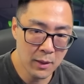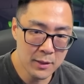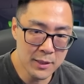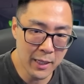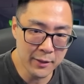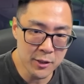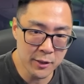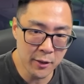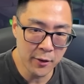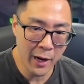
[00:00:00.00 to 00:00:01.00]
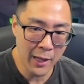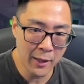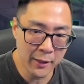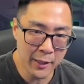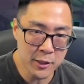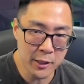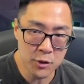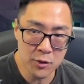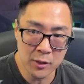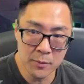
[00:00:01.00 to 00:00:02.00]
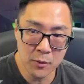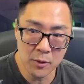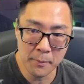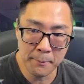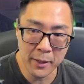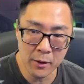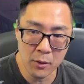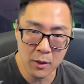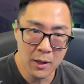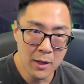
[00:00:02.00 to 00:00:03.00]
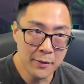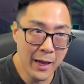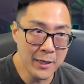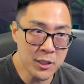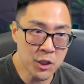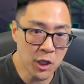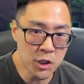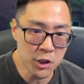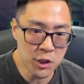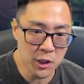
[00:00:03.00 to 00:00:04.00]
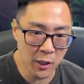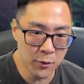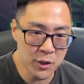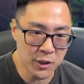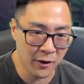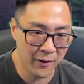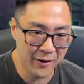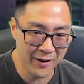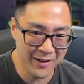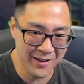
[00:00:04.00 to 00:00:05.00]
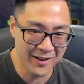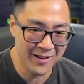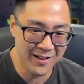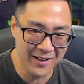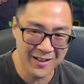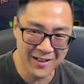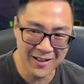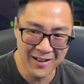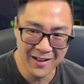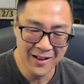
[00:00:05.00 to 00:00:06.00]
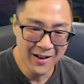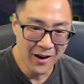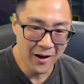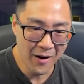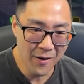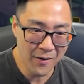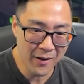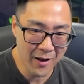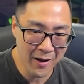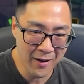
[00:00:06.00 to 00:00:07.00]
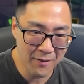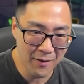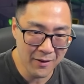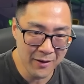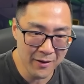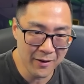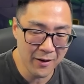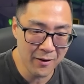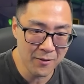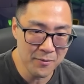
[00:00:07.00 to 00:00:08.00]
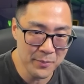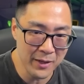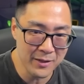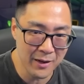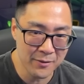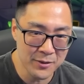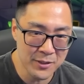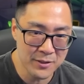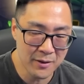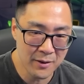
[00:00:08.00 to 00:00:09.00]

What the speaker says: Sack this, another ally gets indestructible. Bitter. That is such a slow start. Okay, well, here you go. Beatdowns.